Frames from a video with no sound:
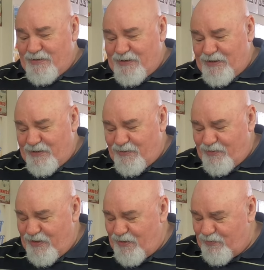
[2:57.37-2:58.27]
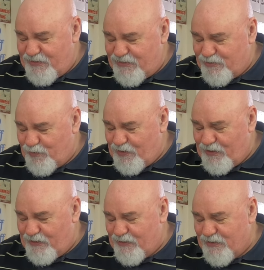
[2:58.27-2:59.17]
Get a wee
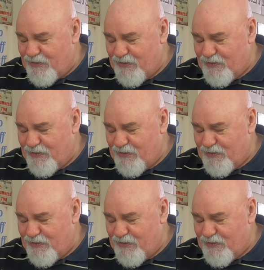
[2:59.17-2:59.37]
swirl.